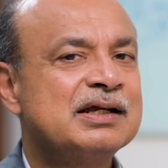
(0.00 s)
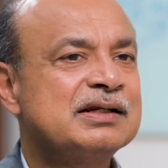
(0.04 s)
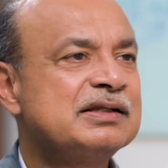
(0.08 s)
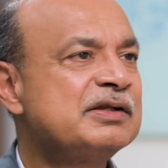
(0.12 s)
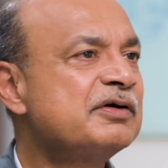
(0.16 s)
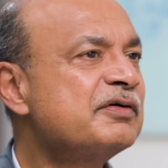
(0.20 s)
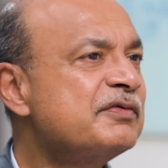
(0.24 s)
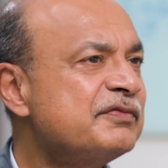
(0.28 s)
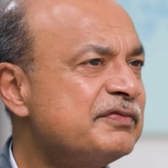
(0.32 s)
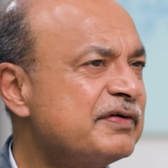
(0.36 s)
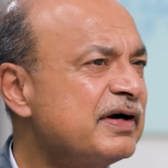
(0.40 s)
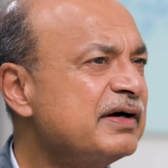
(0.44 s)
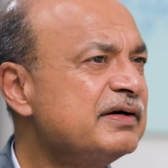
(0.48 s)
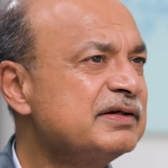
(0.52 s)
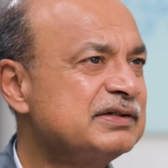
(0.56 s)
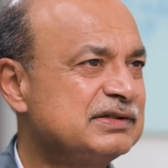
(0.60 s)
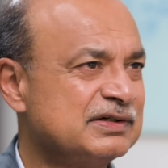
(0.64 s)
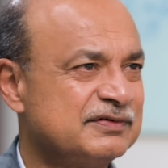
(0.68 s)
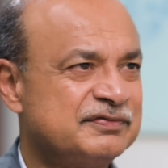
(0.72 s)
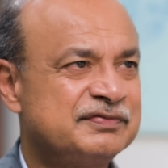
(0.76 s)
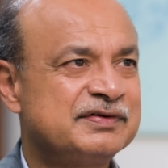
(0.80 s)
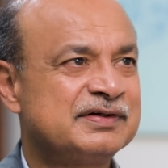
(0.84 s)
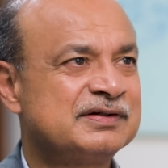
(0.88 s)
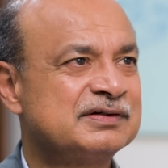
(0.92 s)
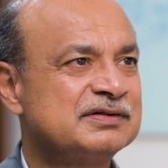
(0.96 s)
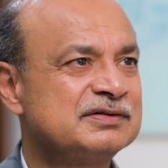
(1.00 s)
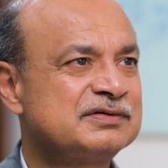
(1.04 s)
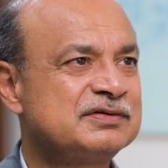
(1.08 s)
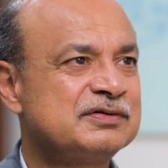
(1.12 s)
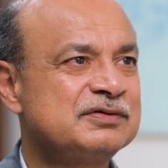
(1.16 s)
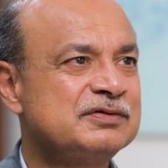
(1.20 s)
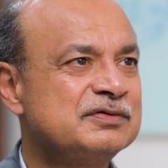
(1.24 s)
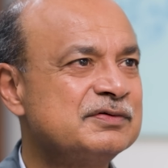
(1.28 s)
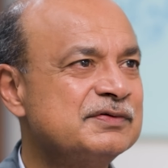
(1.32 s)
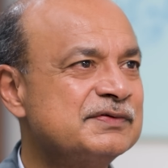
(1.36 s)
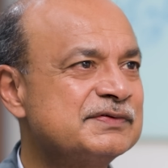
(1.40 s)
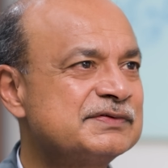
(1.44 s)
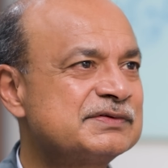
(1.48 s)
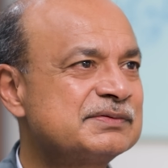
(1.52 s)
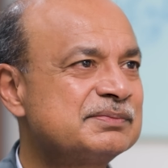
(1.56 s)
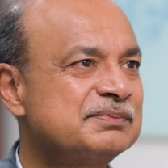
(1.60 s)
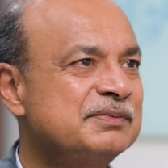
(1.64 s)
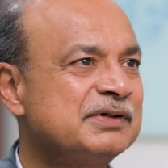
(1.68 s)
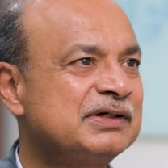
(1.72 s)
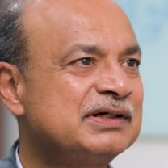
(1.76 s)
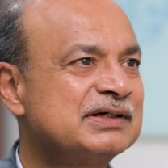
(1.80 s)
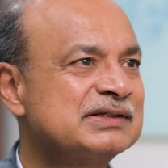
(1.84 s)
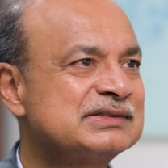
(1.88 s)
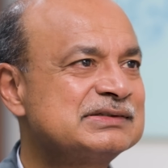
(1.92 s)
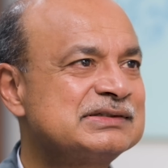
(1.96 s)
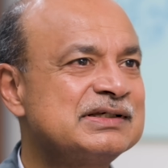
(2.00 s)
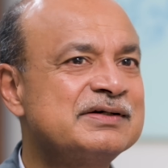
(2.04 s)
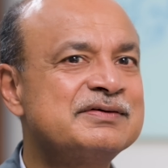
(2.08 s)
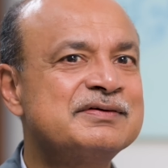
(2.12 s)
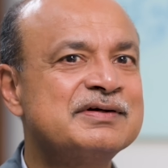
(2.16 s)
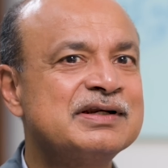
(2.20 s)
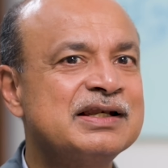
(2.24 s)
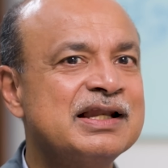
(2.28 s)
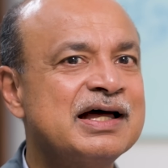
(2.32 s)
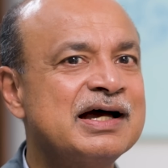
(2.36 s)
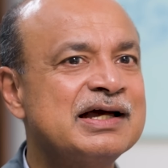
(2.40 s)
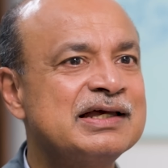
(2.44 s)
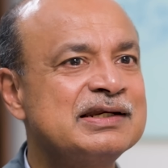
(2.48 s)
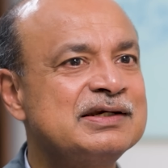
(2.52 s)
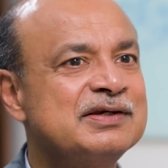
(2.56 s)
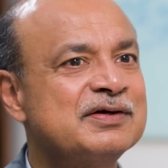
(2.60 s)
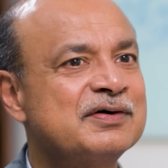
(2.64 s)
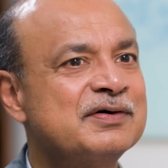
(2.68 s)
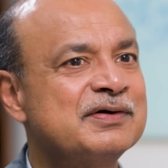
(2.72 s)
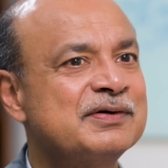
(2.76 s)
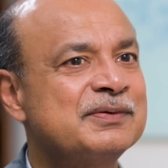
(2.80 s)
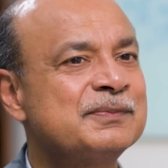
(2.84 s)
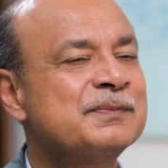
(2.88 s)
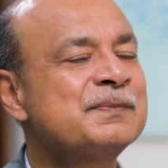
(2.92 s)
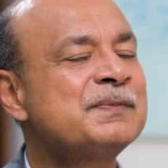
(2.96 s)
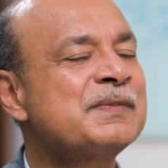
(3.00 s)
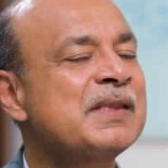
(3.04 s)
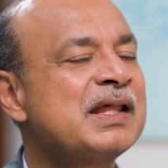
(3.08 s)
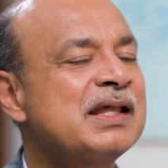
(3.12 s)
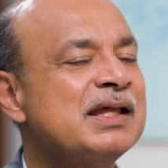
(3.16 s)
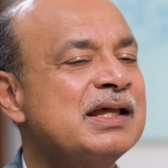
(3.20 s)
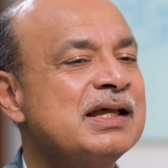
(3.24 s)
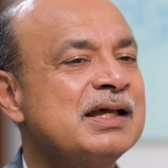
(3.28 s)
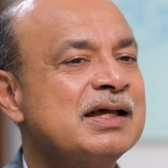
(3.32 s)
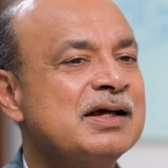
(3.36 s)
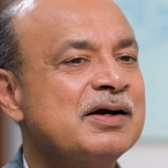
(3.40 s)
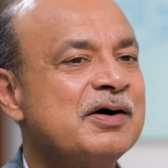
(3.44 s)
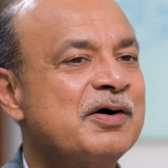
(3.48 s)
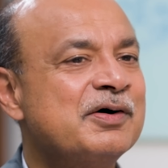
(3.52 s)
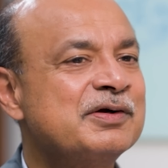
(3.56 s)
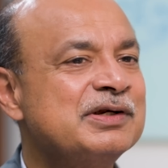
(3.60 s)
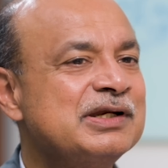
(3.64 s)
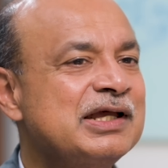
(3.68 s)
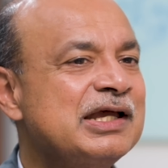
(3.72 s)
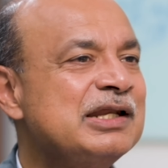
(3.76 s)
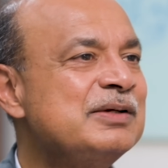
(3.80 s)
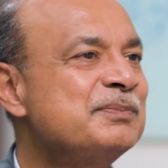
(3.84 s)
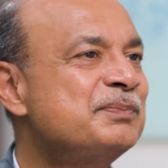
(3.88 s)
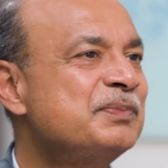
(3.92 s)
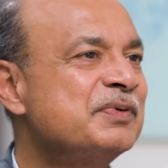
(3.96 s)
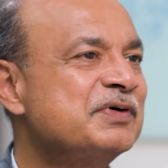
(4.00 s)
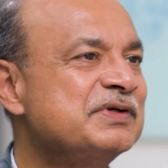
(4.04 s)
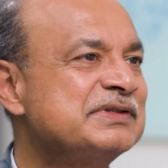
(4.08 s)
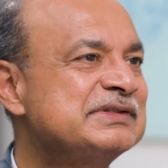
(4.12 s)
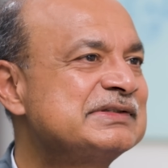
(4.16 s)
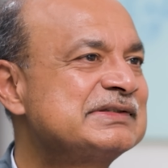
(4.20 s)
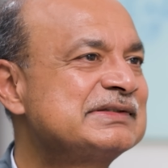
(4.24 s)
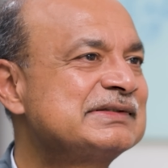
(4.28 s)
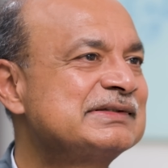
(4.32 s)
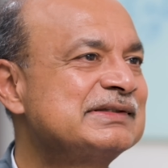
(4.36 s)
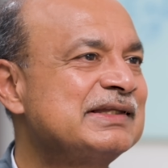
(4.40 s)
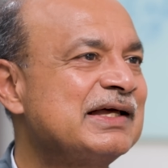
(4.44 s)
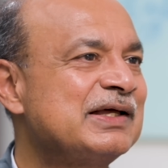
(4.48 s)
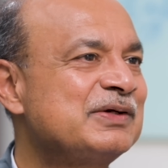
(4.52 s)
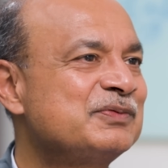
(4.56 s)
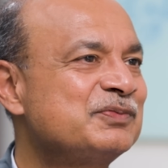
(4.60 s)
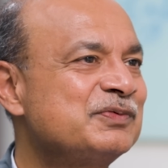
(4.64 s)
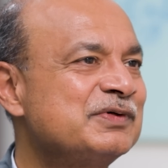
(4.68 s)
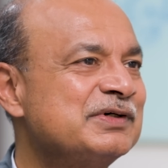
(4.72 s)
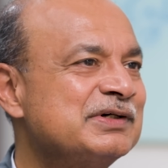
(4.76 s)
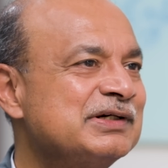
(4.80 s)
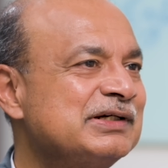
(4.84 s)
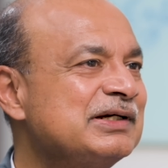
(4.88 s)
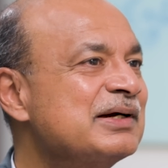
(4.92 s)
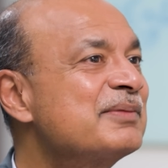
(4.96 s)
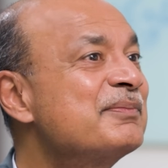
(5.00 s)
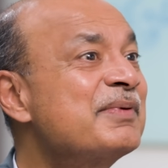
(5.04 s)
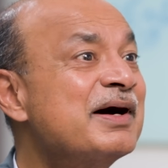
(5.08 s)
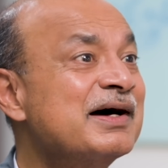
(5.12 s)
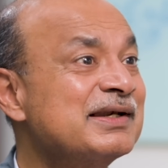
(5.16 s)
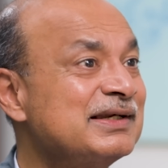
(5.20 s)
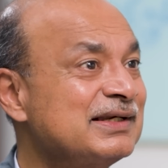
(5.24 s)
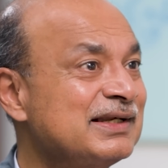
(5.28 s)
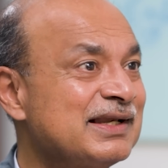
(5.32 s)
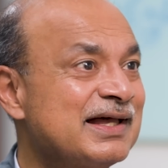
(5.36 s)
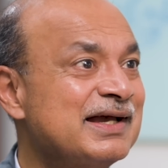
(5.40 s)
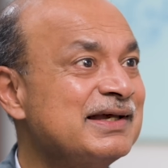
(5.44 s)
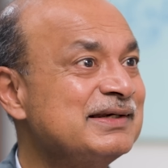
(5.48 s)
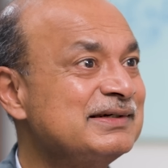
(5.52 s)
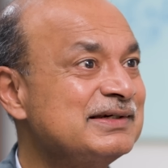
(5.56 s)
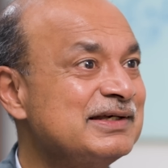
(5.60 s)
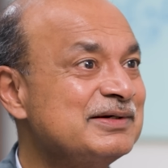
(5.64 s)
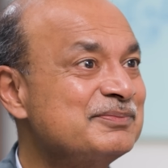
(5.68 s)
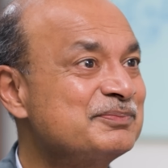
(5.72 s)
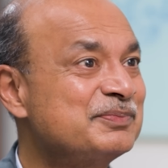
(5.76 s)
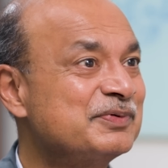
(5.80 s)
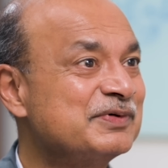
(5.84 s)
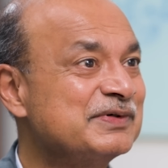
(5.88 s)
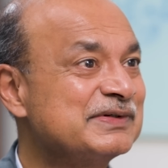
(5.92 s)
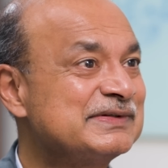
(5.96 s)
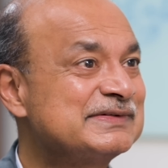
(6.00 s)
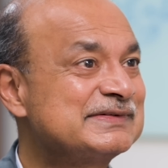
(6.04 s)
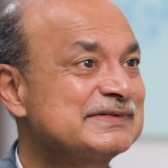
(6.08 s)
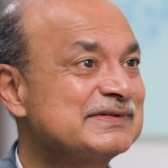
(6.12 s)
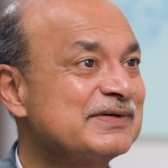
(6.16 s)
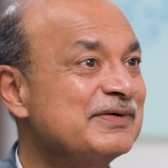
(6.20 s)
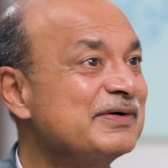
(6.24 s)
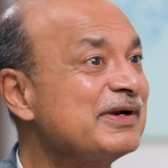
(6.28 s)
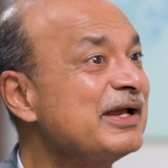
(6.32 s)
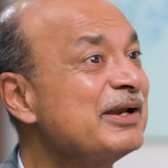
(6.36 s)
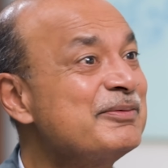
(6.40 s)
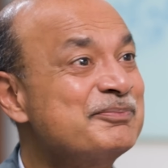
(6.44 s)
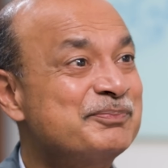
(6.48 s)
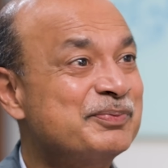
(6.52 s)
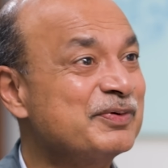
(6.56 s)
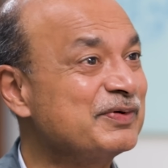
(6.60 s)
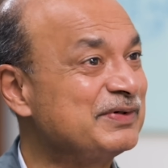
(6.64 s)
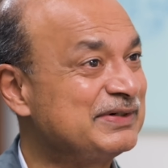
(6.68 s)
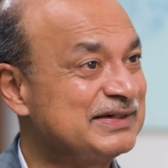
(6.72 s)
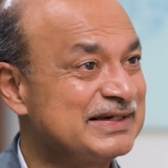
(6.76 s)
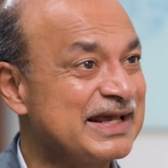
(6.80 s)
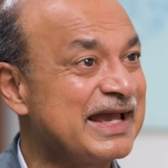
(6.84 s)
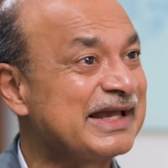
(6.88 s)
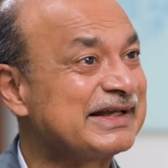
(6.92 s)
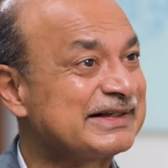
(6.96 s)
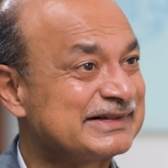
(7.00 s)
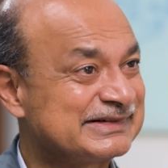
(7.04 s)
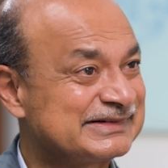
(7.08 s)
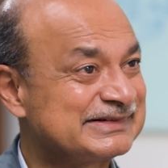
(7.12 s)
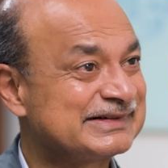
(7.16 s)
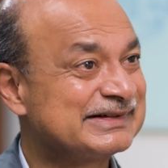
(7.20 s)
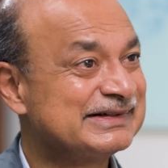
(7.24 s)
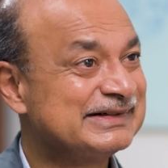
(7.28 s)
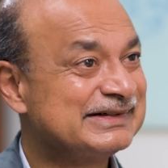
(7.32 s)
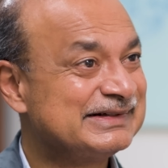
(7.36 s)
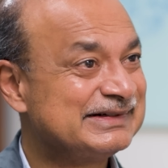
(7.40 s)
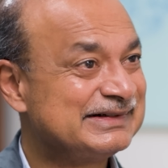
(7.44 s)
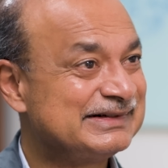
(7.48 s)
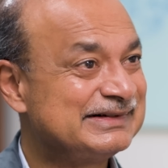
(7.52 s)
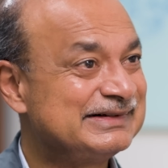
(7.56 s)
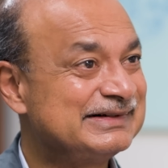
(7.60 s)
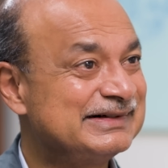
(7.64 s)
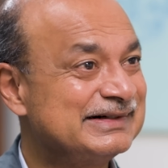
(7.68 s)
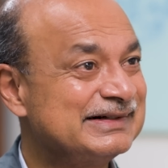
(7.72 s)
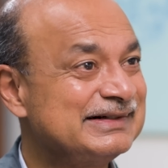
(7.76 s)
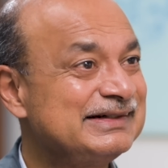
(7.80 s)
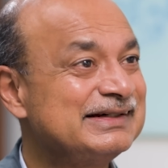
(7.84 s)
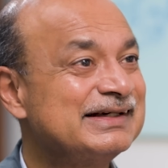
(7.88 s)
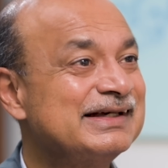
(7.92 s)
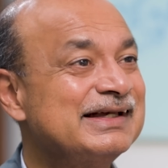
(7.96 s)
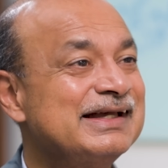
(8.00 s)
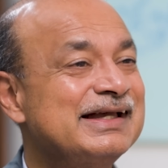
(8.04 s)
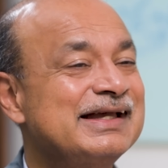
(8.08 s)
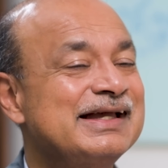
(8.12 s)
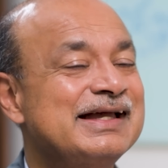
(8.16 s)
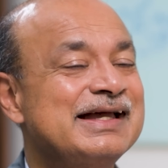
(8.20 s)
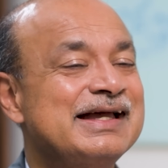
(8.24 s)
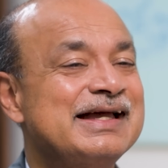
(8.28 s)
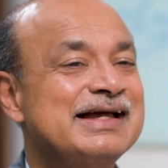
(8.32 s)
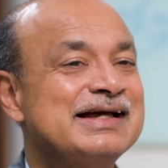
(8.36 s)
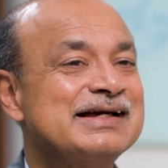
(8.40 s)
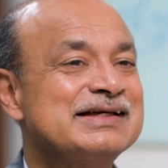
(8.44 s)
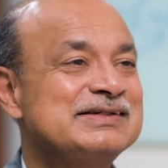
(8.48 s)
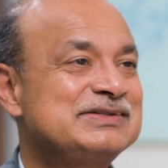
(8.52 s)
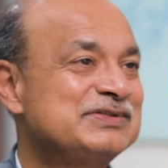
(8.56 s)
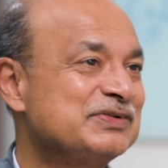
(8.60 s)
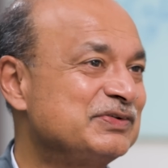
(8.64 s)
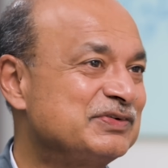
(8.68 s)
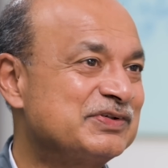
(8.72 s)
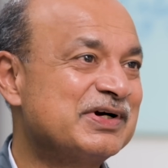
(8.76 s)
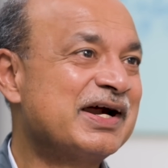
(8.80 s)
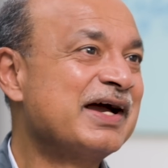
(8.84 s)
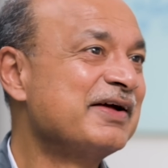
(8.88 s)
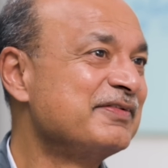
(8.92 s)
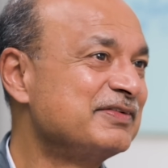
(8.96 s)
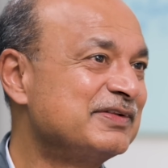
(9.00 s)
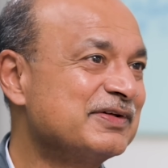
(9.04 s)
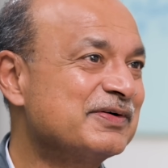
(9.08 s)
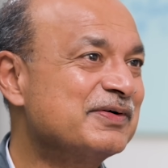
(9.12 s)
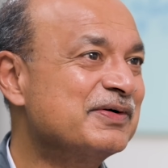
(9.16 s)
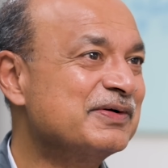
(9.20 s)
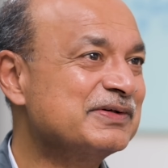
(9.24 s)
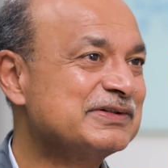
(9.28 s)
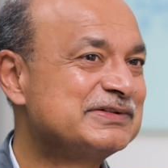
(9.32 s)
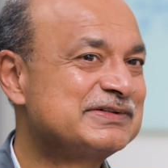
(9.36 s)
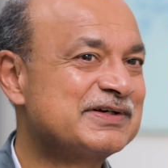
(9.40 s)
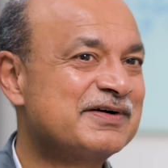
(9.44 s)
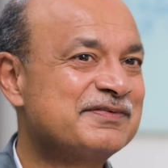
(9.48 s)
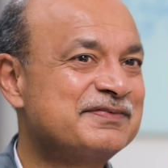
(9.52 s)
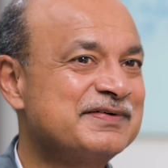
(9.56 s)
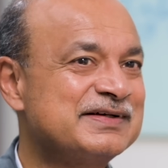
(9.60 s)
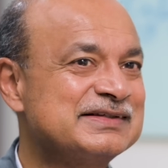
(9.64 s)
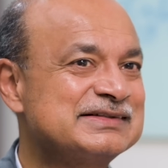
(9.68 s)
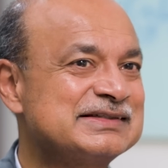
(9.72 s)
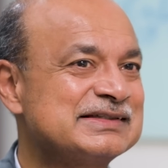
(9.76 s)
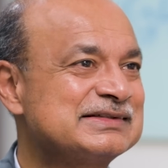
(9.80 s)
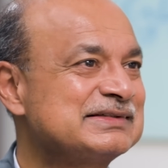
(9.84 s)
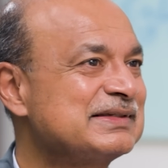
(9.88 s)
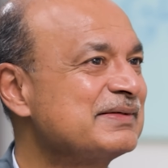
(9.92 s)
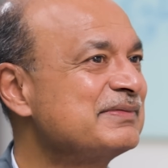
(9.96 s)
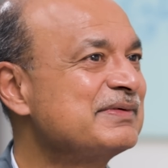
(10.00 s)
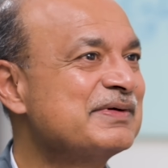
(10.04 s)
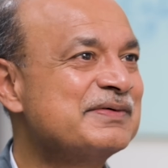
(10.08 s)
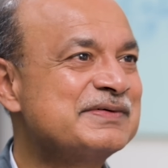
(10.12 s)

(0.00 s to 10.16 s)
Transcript: They were very difficult to use because they relied on inputs that were command line inputs or input decks, right, to drive the whole software system.